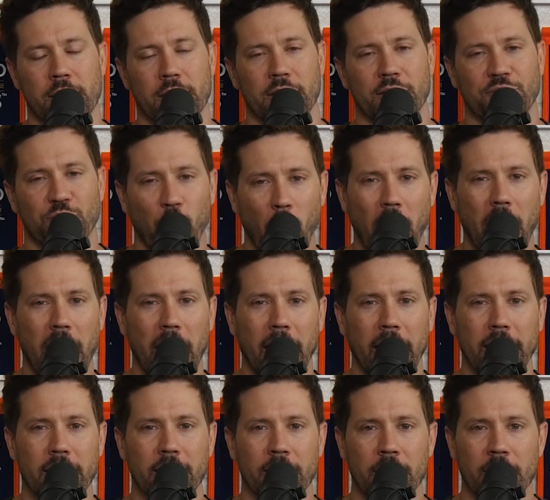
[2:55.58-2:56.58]
is
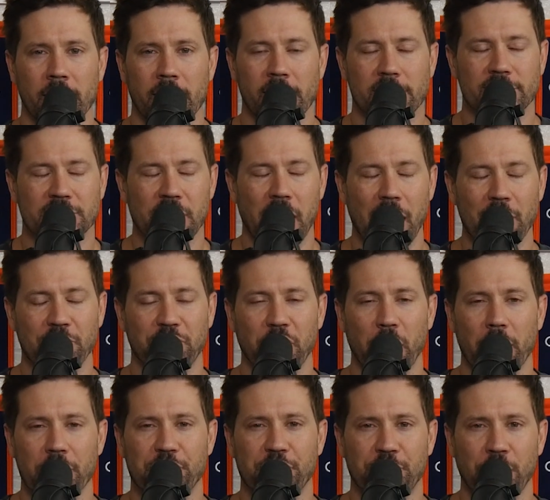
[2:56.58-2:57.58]
why it's not
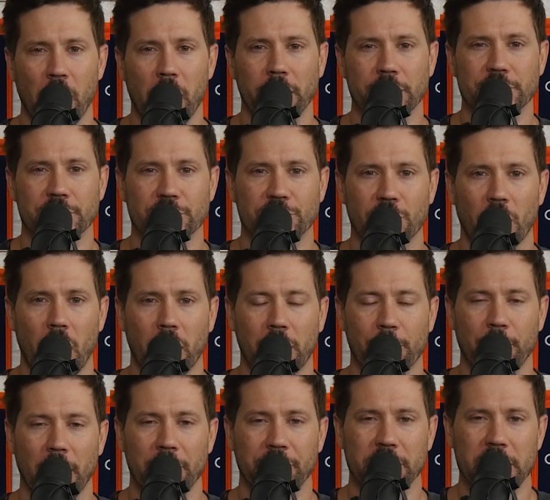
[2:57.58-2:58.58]
very fun to talk
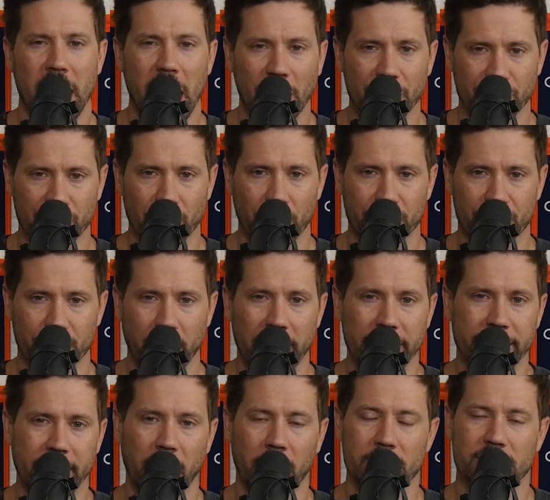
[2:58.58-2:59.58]
about the Astros right now.